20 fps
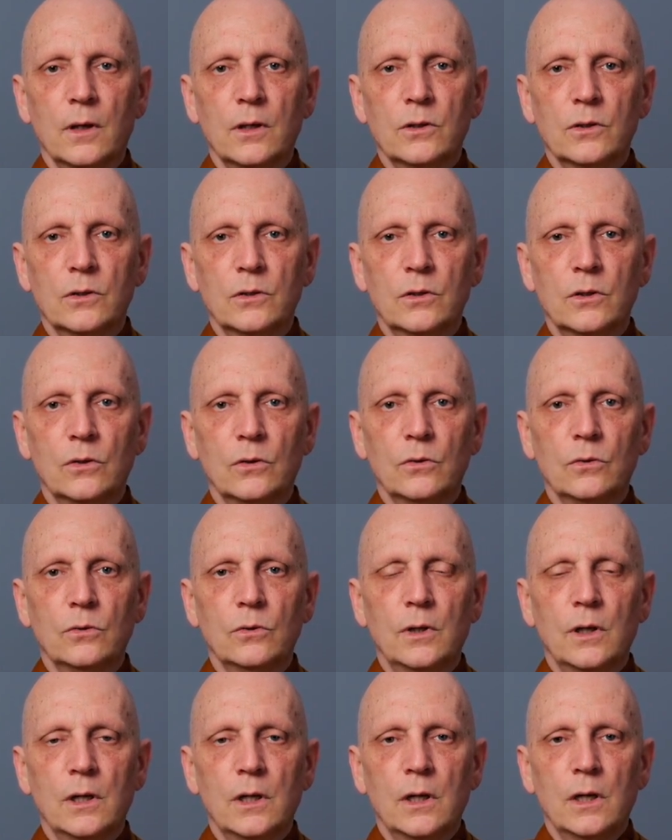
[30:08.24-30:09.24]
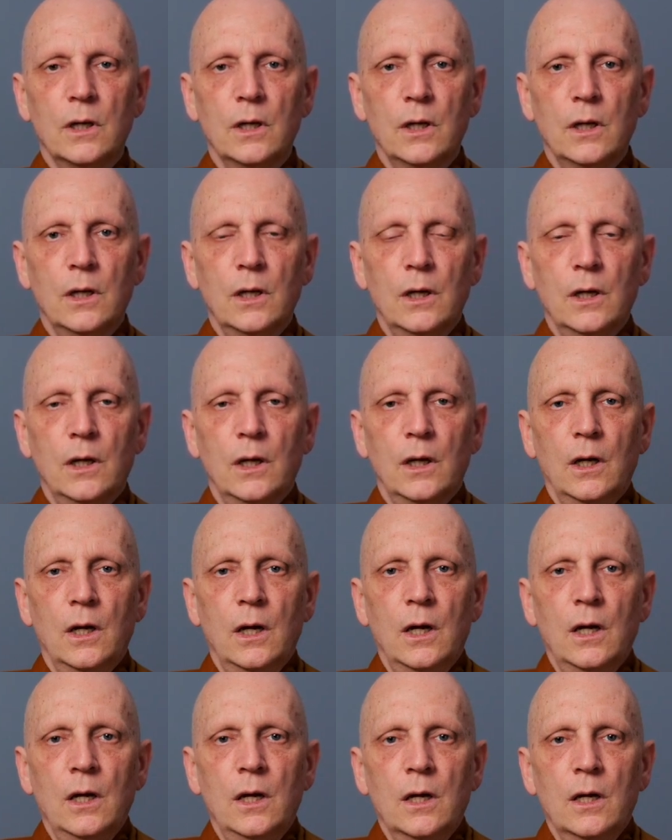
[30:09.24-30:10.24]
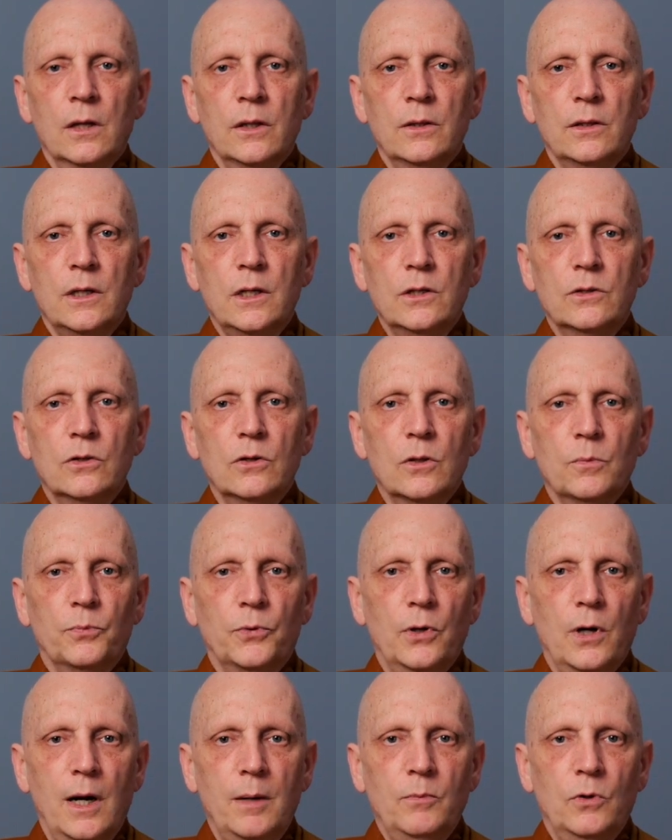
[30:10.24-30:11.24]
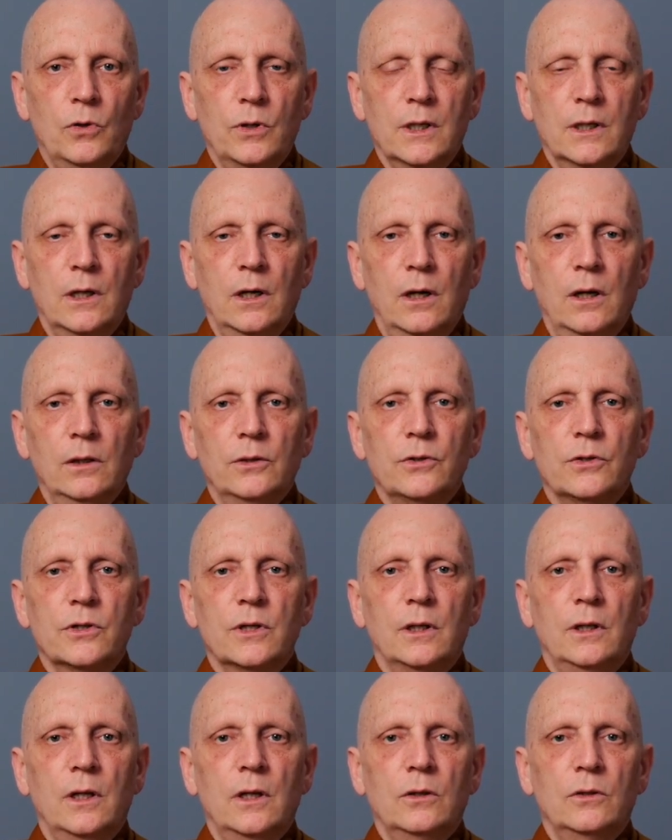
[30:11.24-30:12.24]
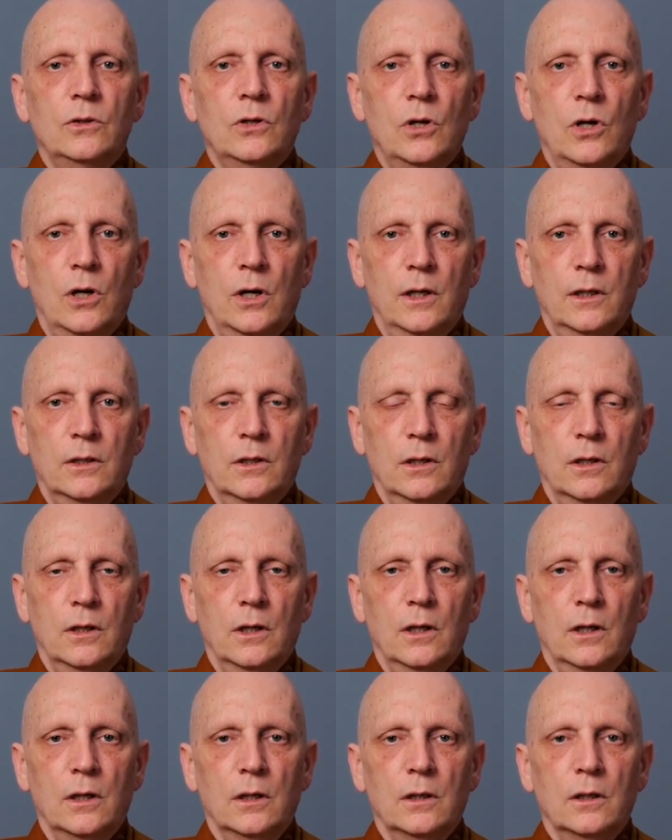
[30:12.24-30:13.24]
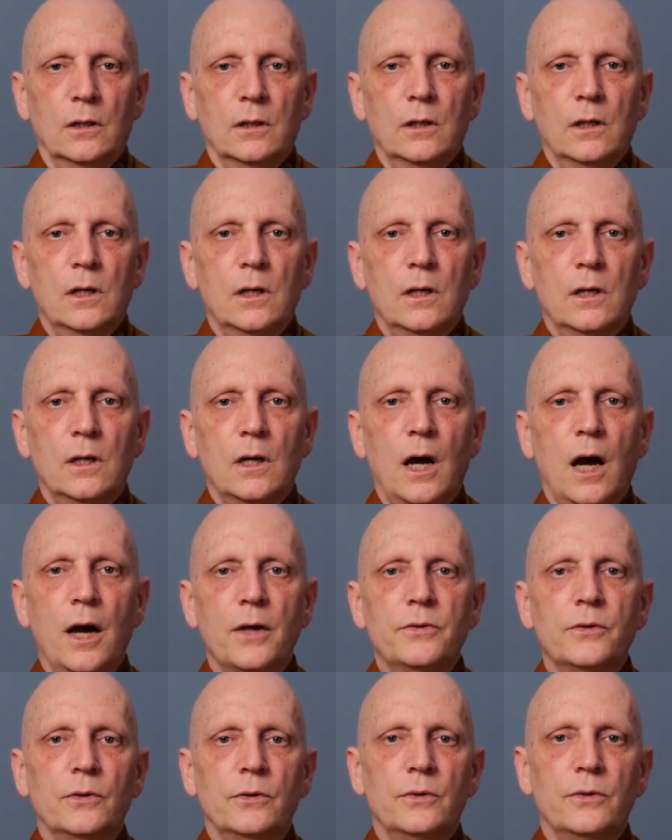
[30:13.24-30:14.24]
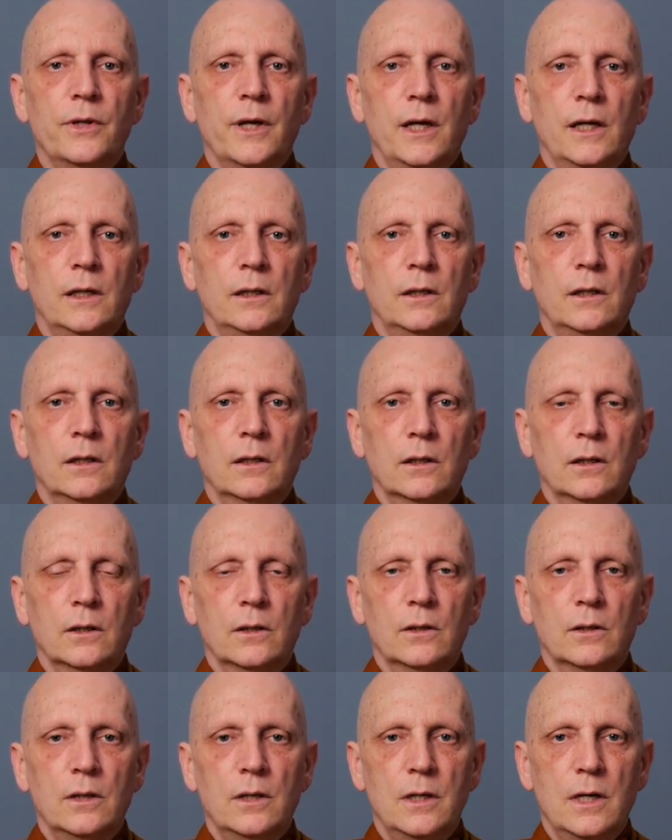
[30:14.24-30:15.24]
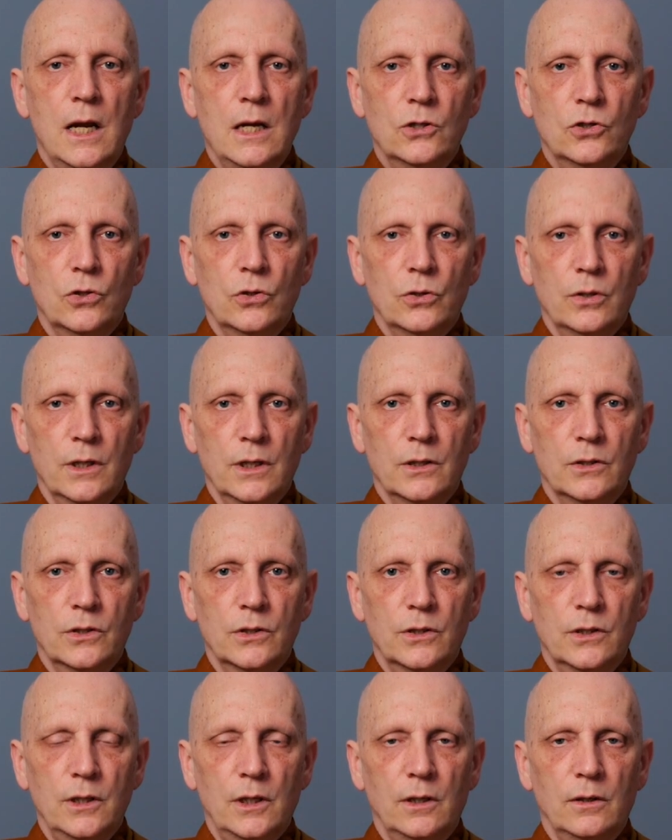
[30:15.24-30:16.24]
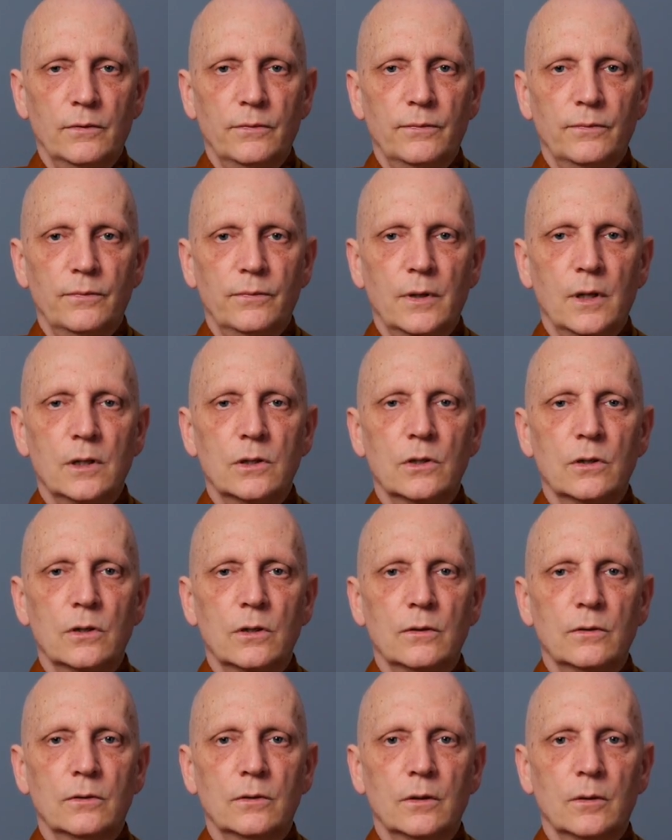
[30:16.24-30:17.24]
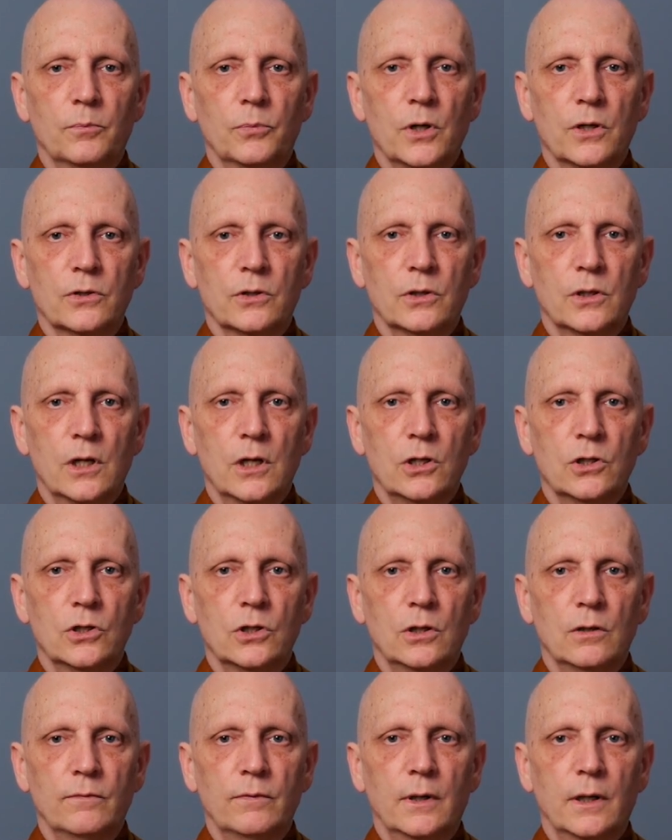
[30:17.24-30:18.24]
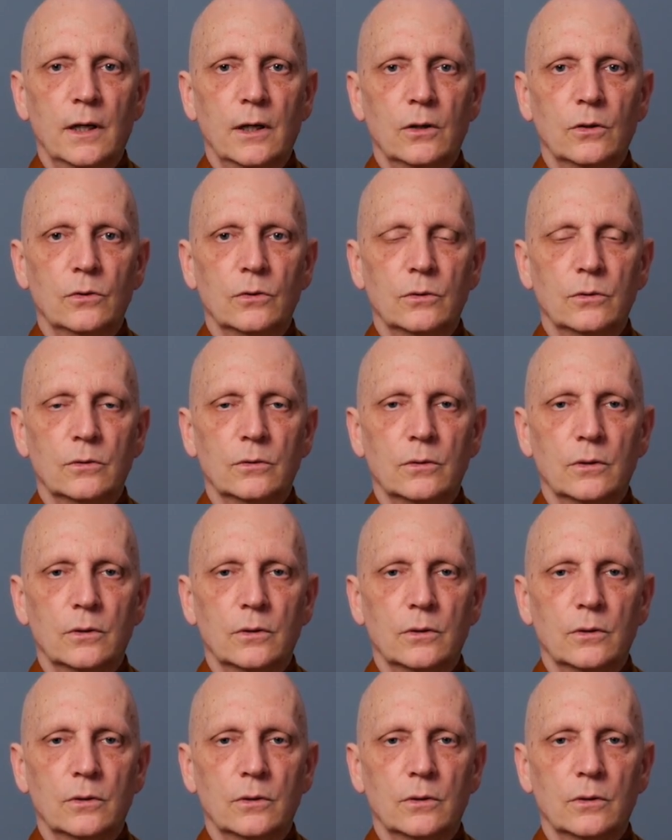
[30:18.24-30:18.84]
So these are the primary colors, and they're not other than nature itself. These are a presentation of how